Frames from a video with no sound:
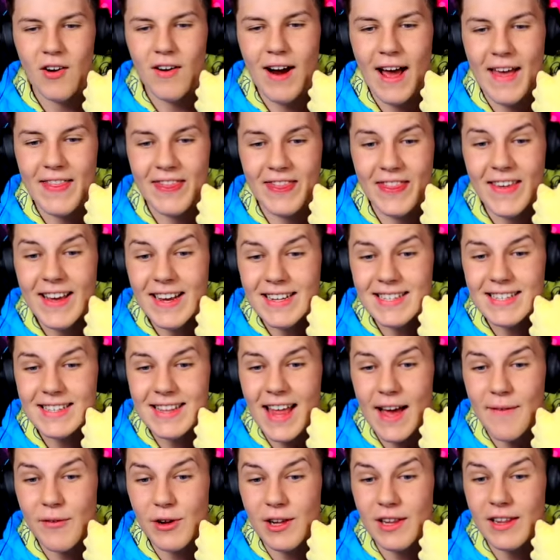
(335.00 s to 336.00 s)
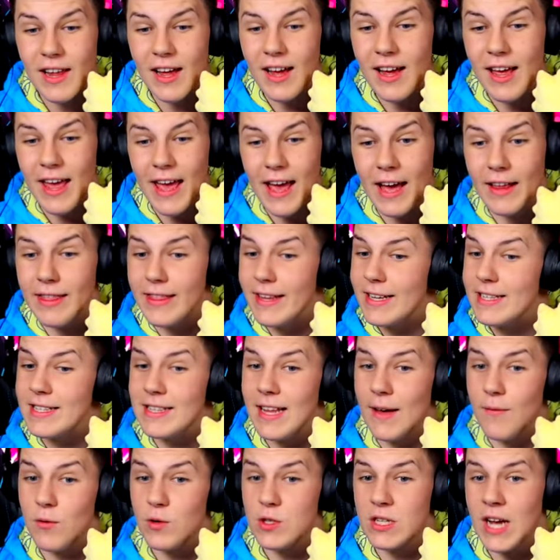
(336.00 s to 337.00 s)
All right, this level, this
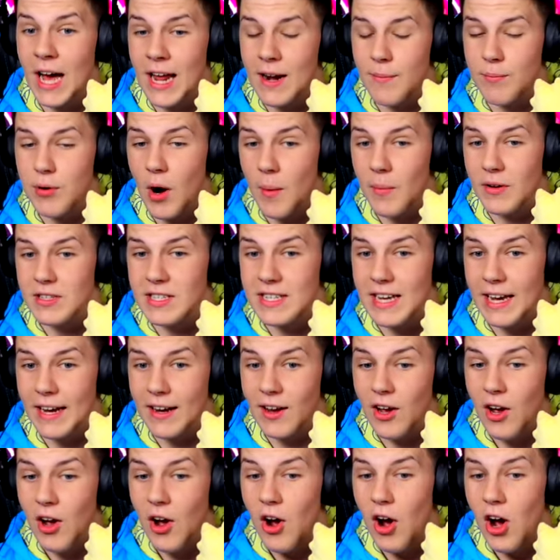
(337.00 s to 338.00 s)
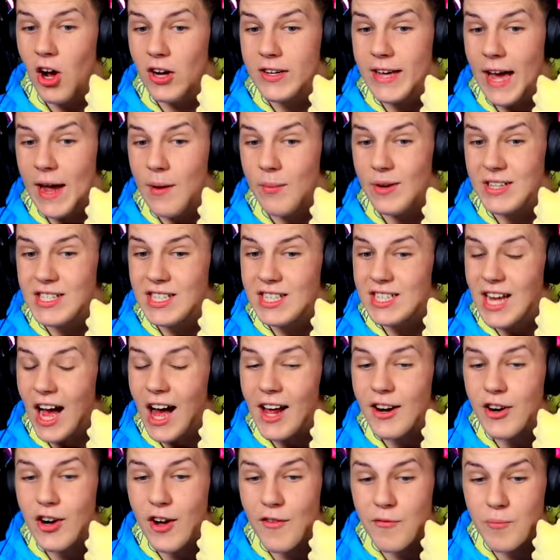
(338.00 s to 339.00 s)
level's kind of promising. Okay, we
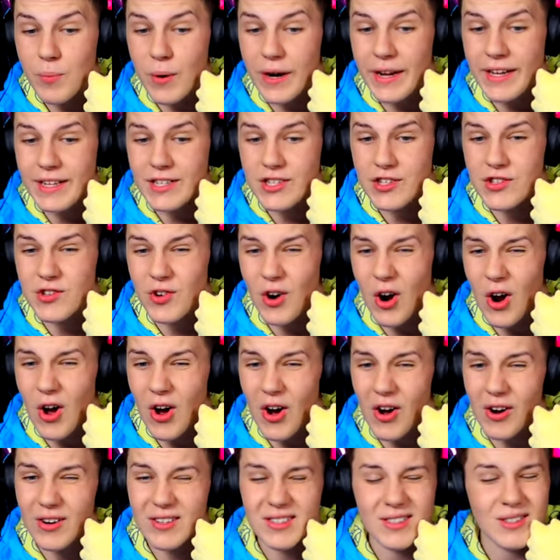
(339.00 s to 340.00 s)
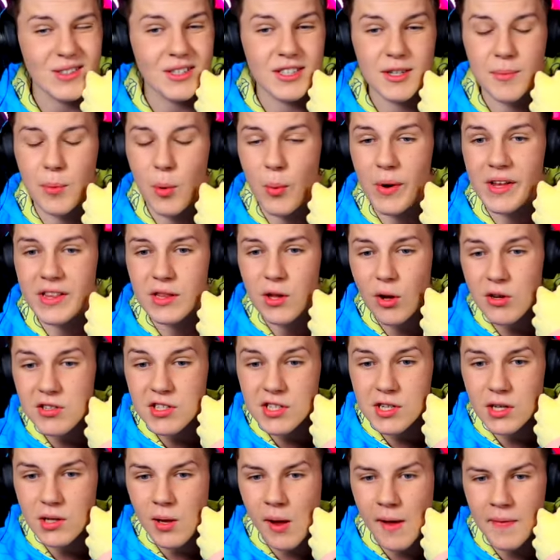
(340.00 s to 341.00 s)
started off pretty strong. Oh, but we
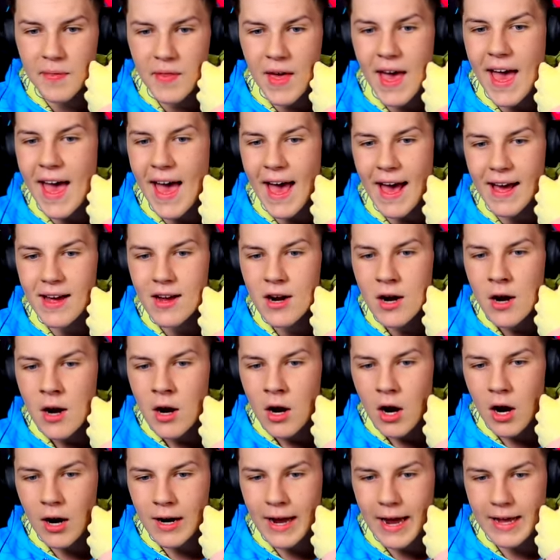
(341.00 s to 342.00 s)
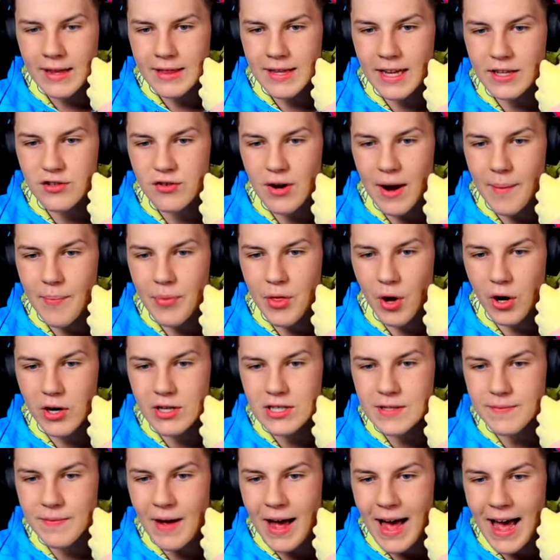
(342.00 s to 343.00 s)
lost a lot there. Okay, let's grab
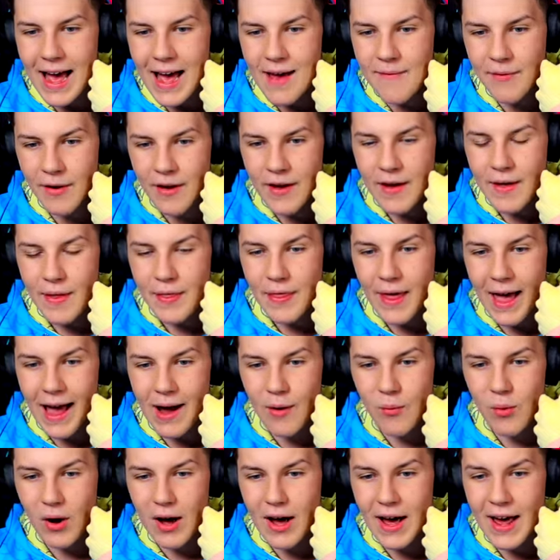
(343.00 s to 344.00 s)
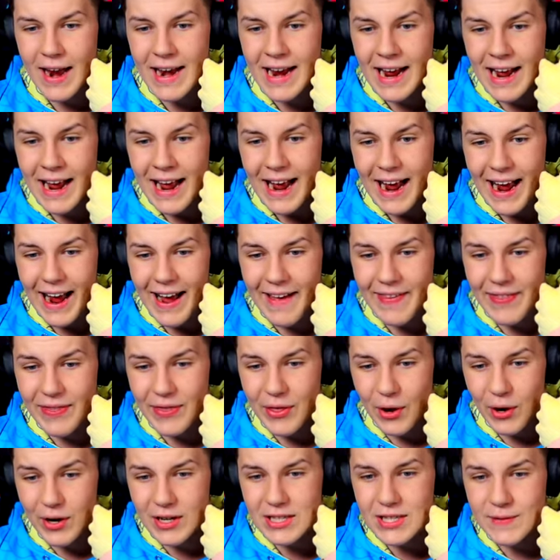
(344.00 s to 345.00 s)
those five, that one, and
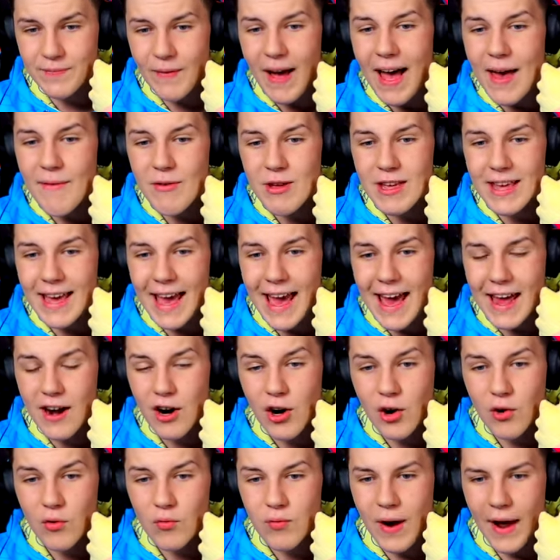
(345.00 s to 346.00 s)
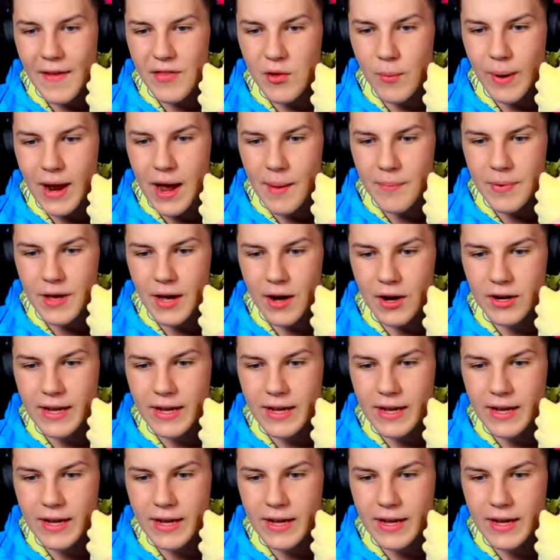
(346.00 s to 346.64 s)
those five again, right the way up here.